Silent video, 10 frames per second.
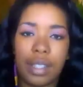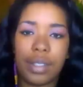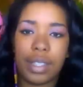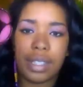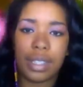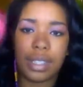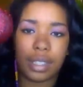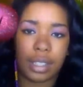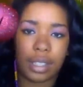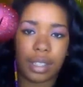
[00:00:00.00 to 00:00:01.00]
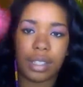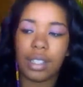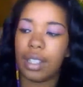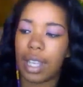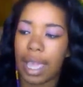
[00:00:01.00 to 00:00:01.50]
still, this is a good
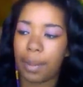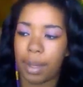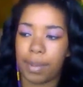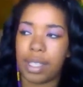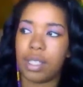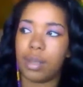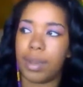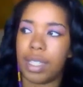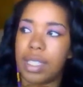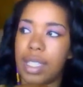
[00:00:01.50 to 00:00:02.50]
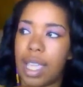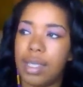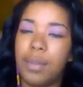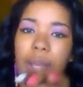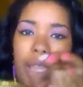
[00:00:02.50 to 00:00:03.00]
lightweight piece, but this
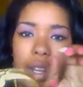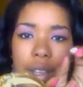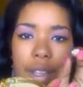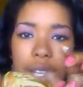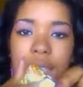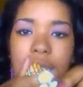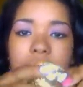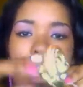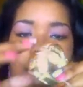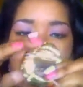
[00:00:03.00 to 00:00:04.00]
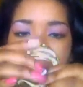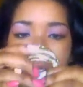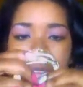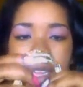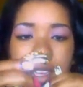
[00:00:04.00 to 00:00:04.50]
has some weight on it.
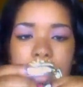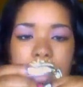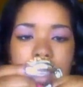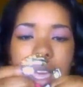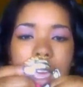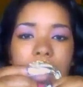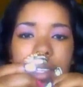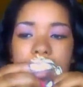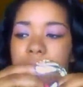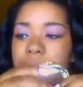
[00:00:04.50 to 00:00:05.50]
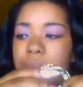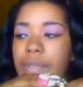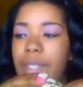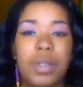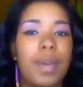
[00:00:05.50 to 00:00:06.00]
And
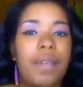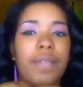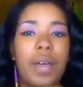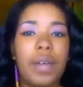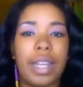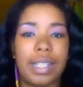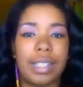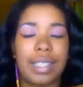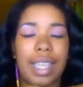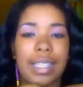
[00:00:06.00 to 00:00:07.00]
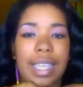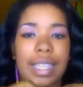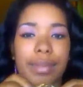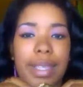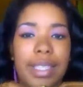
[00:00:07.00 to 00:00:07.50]
that was my phone. I just got a
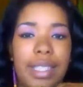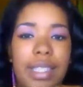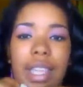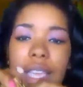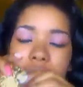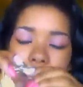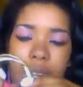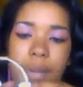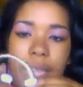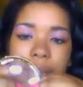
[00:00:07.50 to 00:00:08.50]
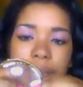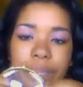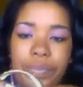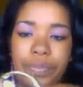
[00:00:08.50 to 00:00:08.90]
text message. Anyway,